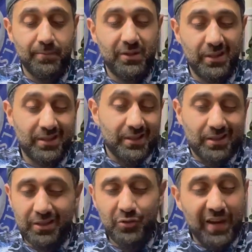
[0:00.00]
It's just,
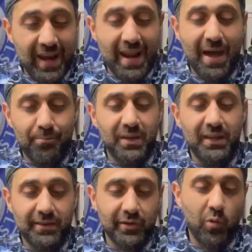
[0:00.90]
you cannot
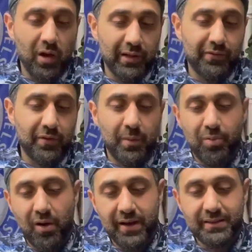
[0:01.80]
beat the quality for the
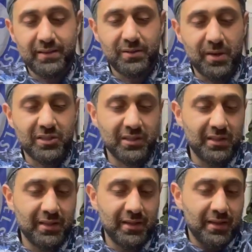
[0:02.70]
price,
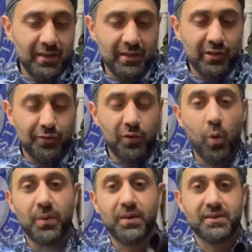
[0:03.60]
especially, for
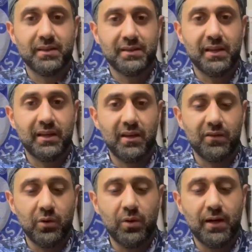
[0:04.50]
what this is going to give
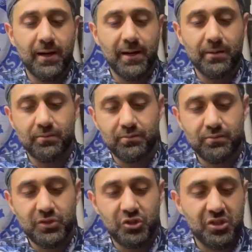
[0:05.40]
you.
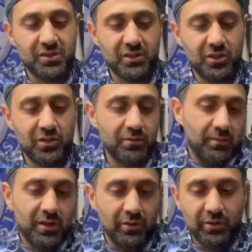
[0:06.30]
You just,
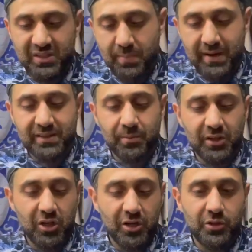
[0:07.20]
you expect
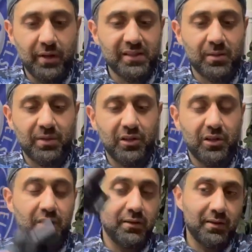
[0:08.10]
something good, you get something good.